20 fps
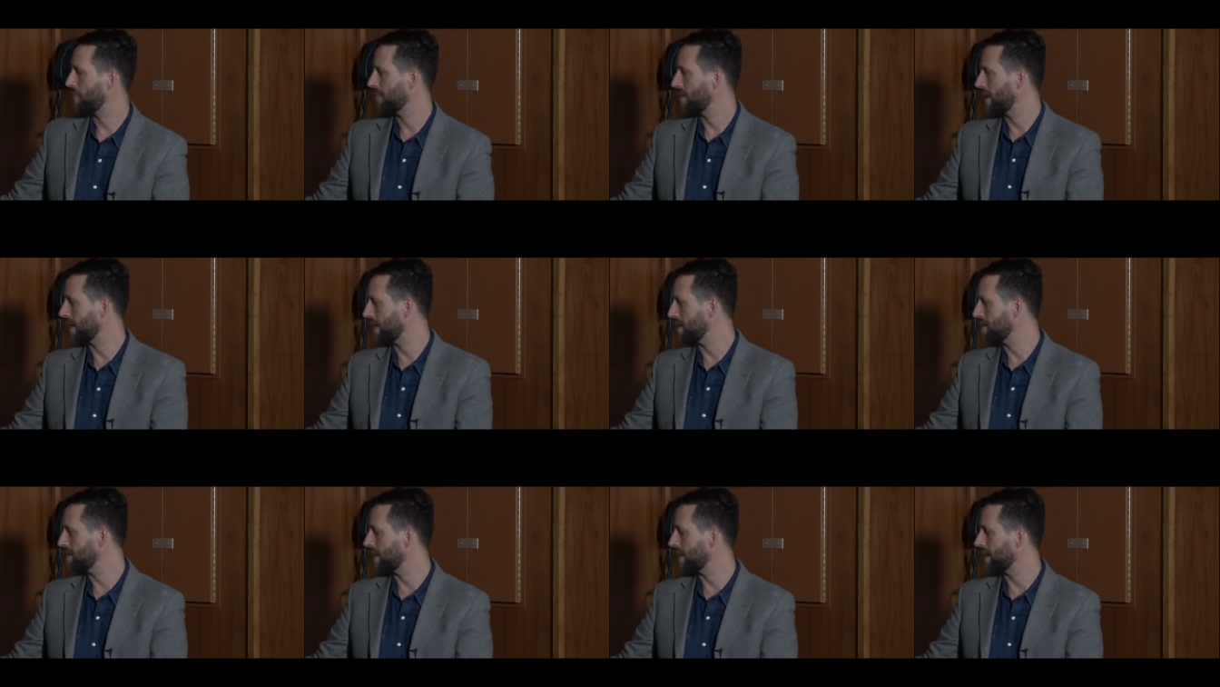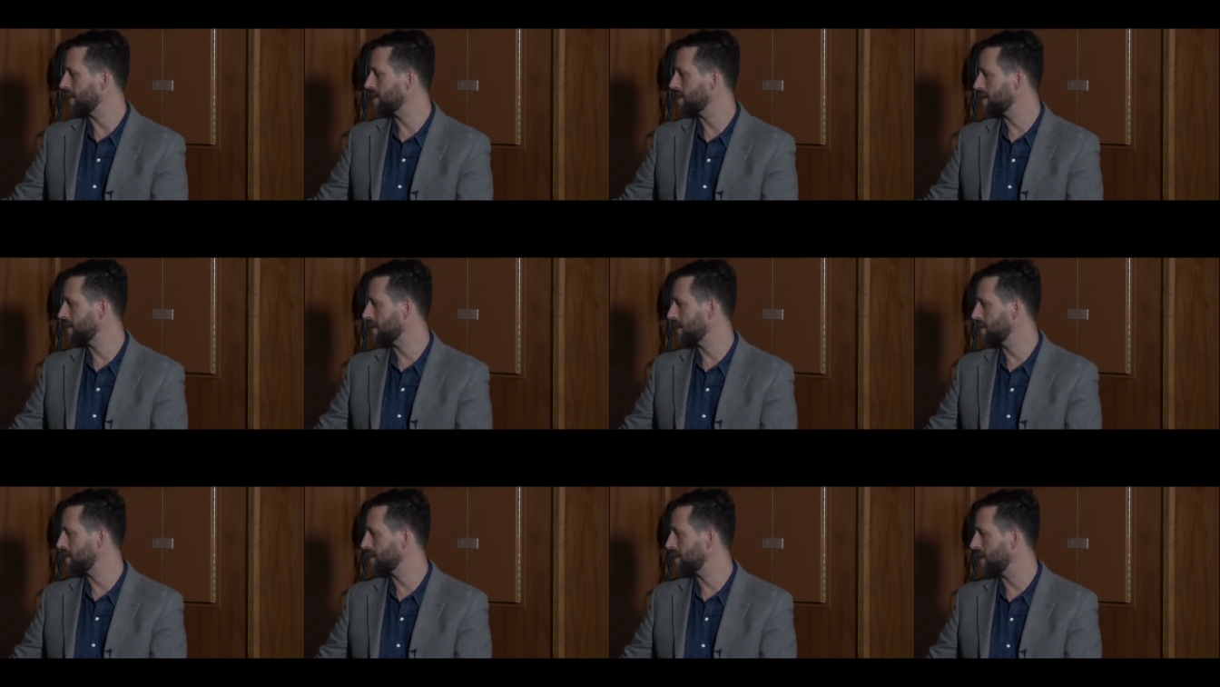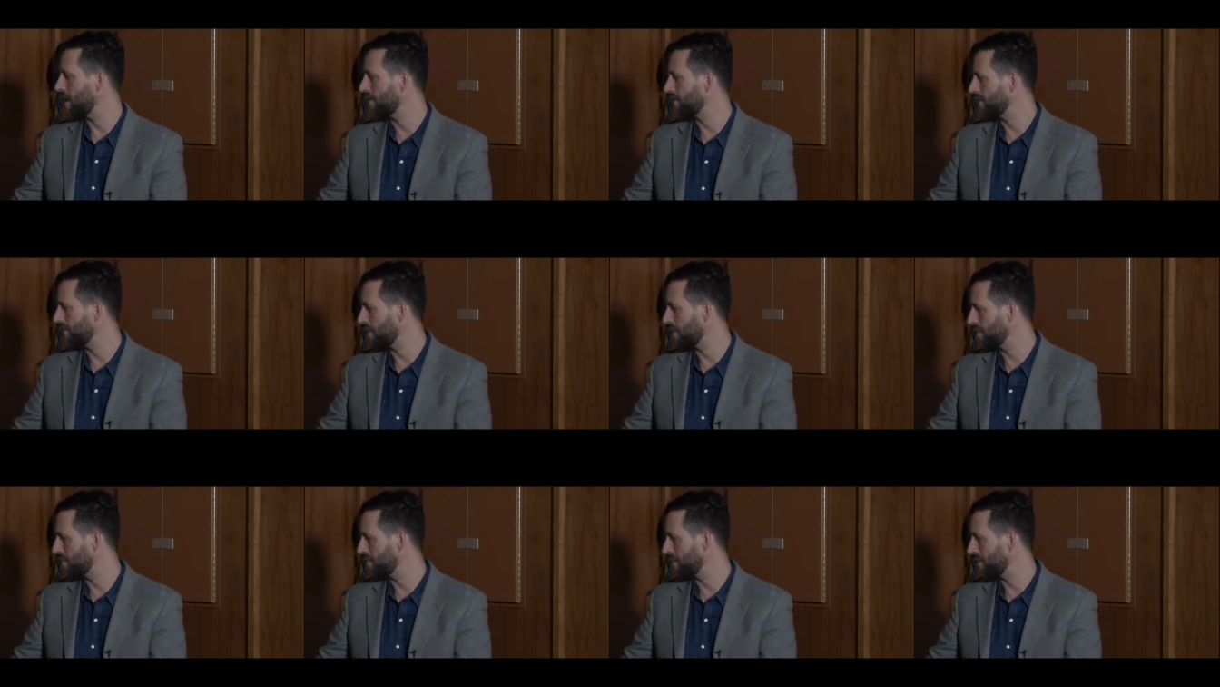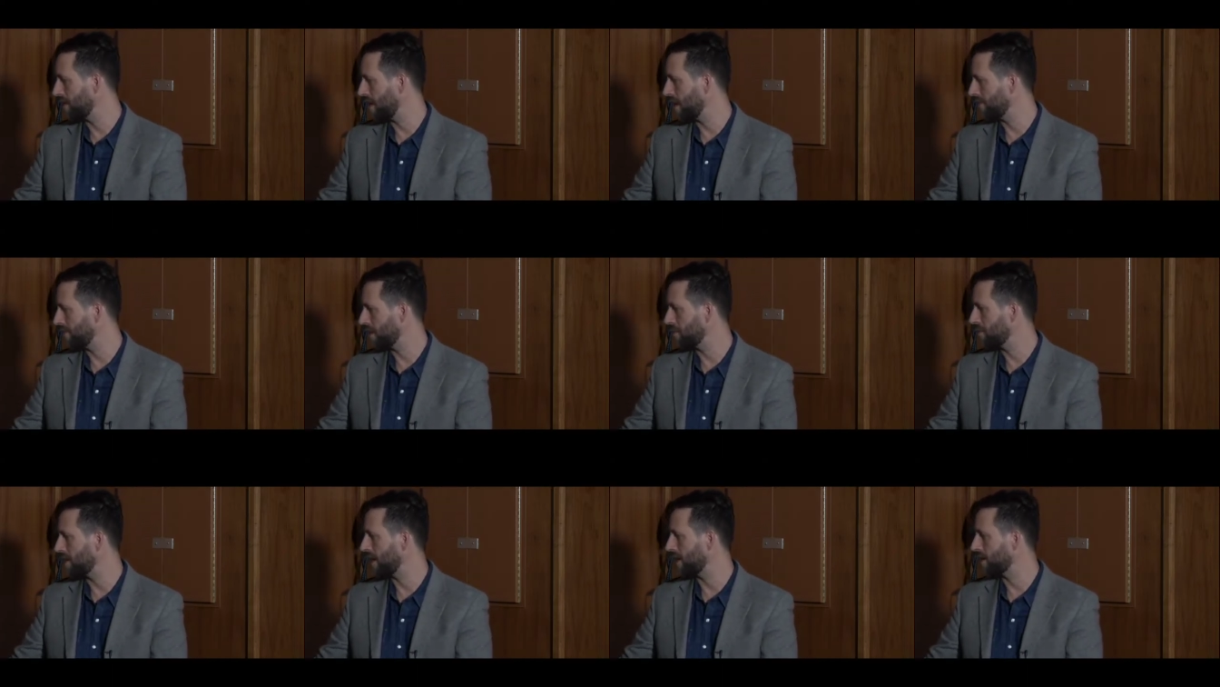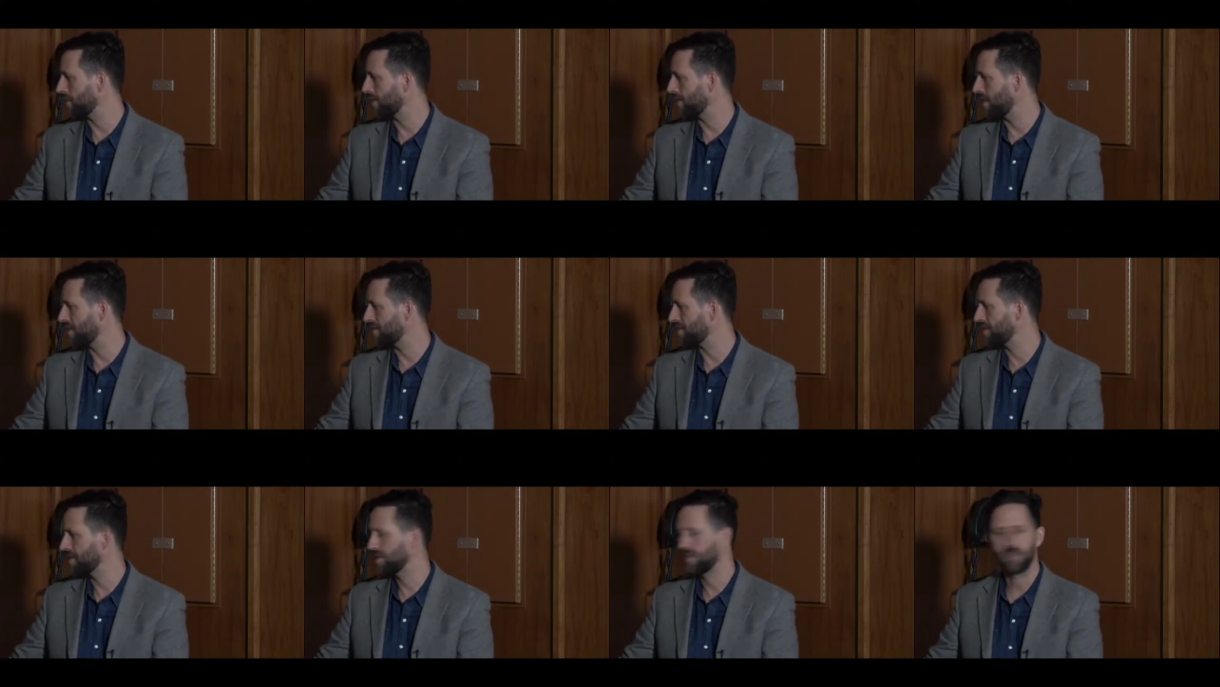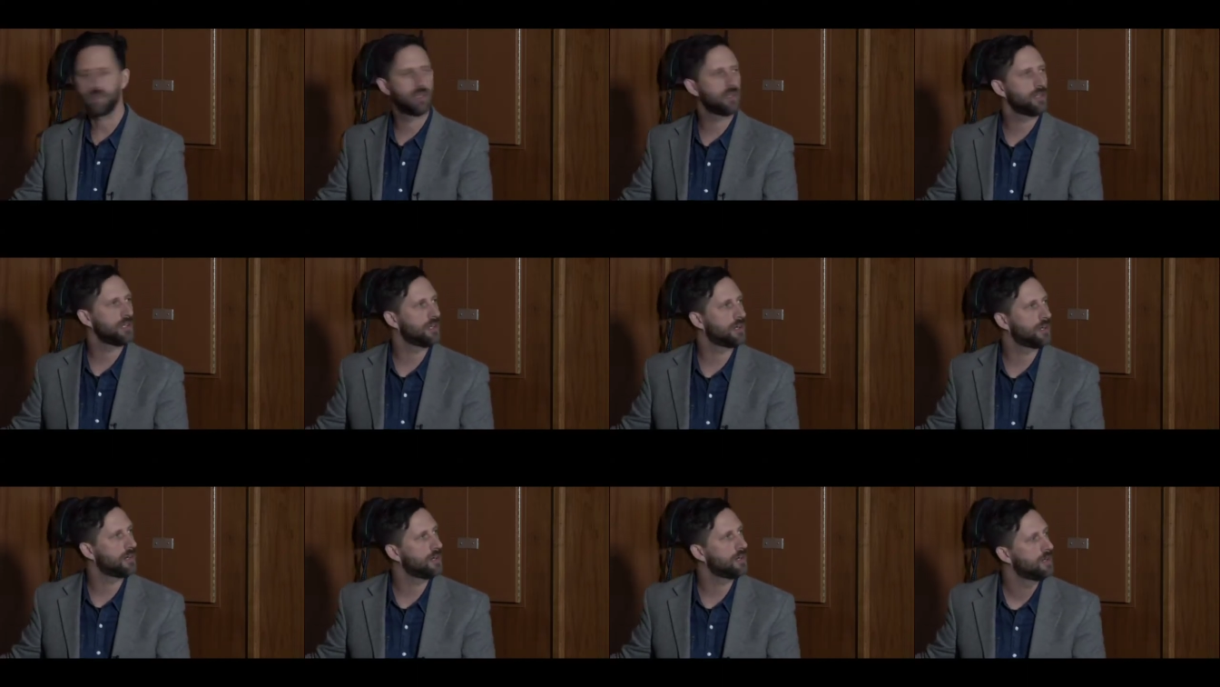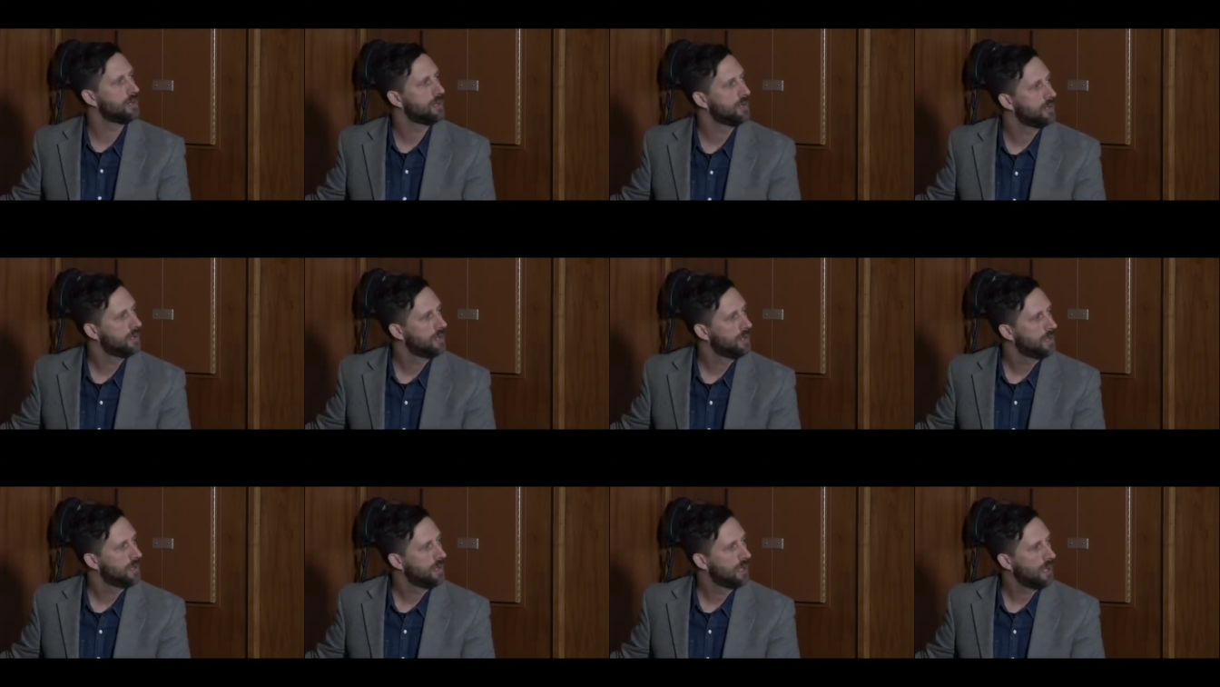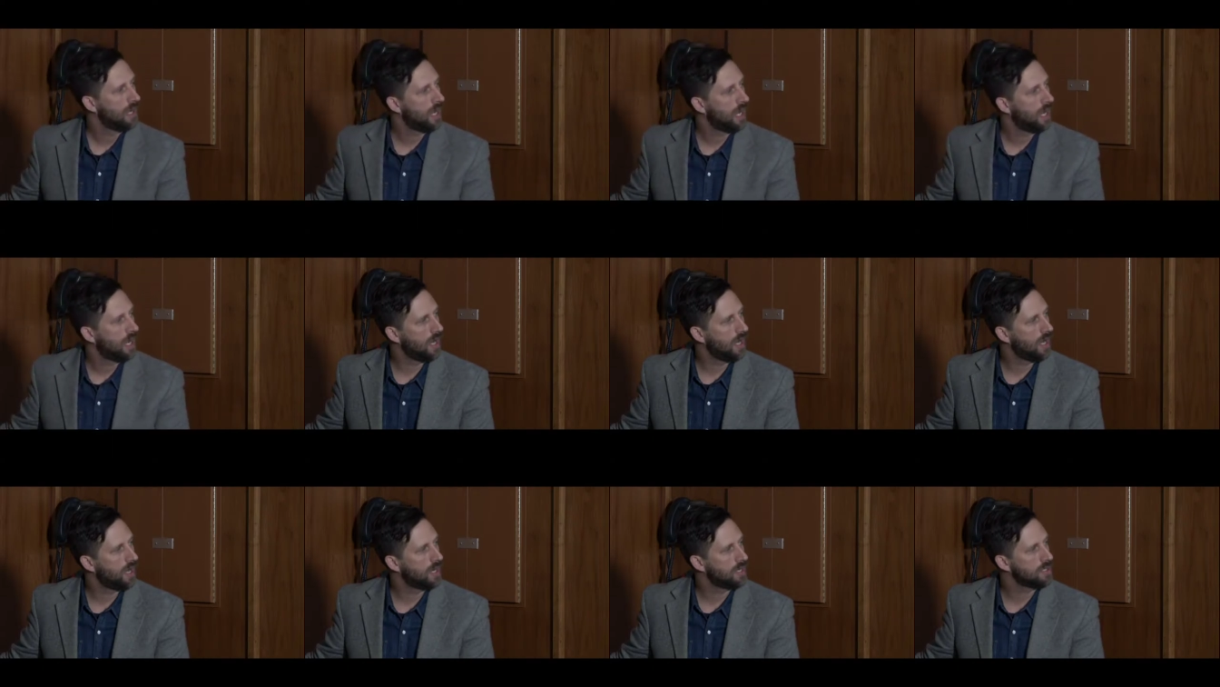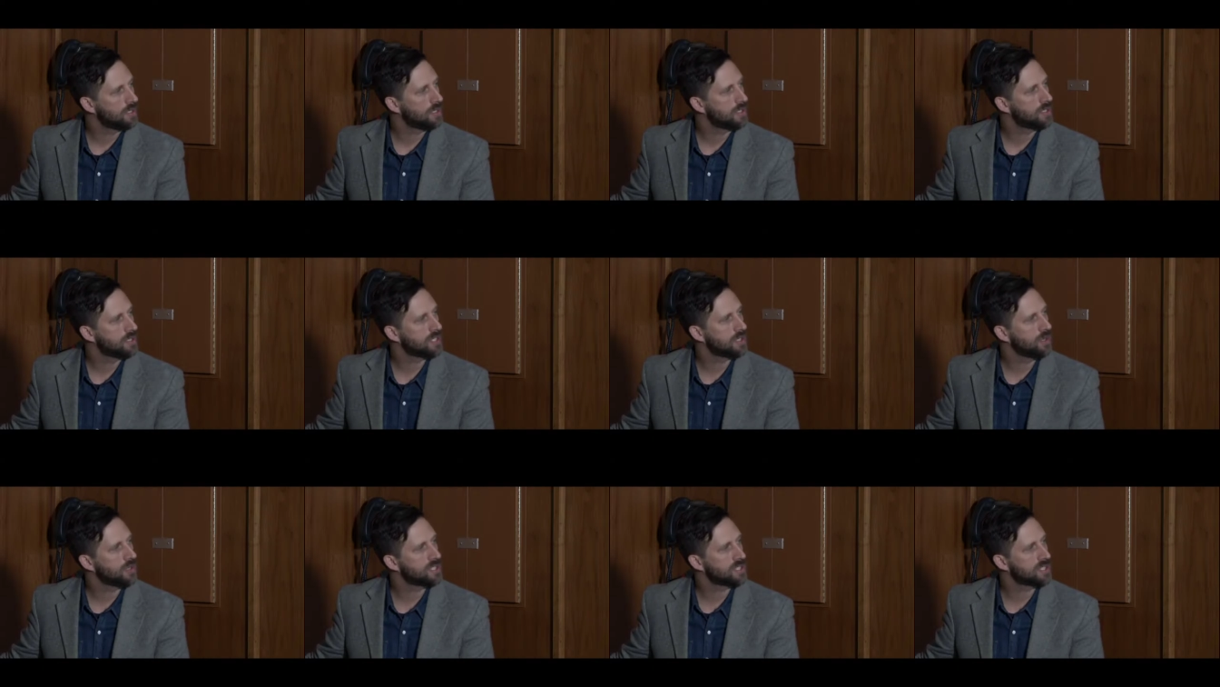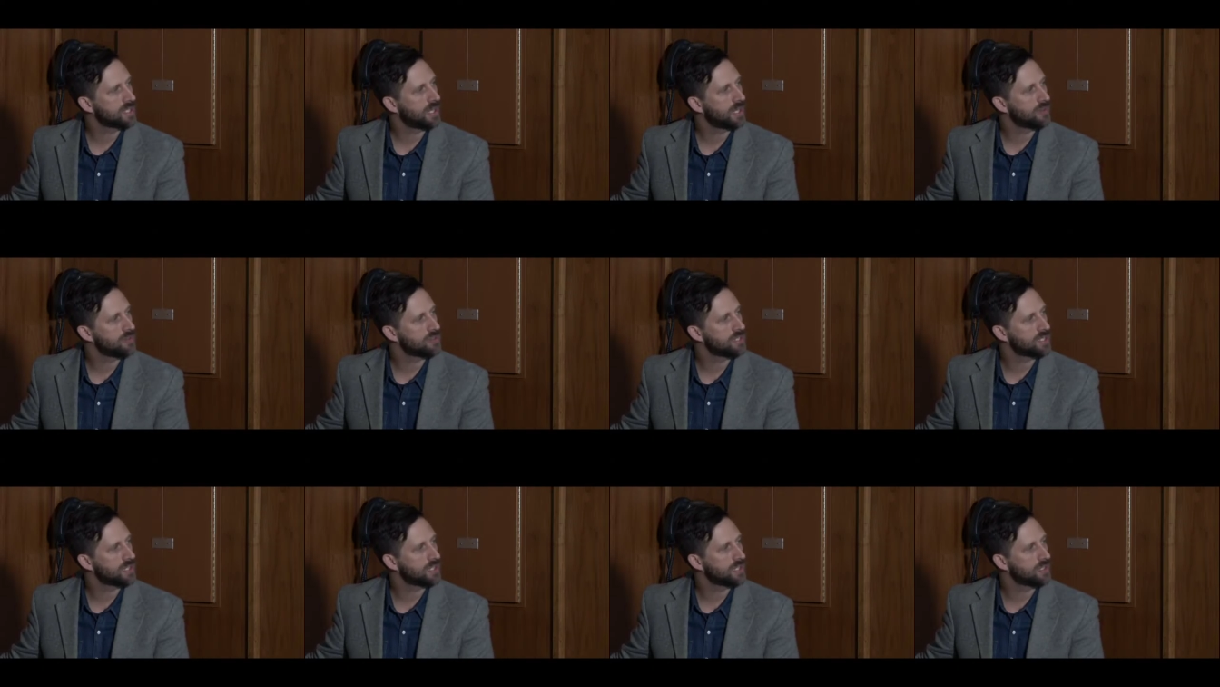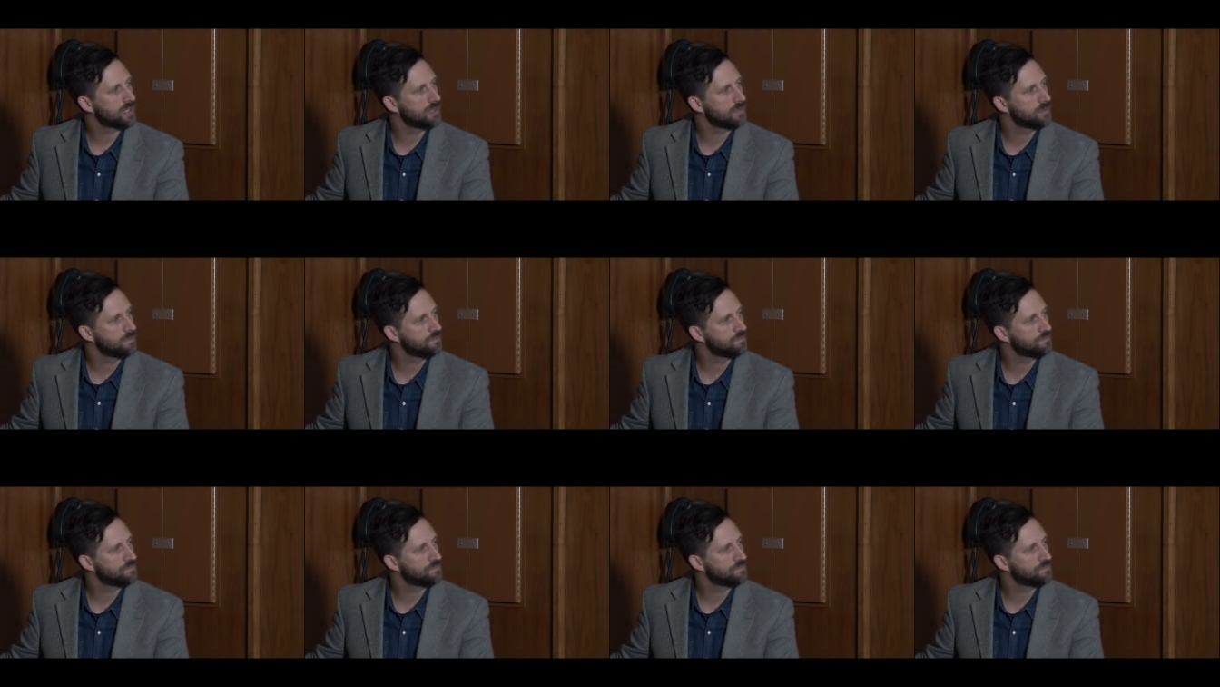Like I said, it's not from having a background in theater. So this is another still.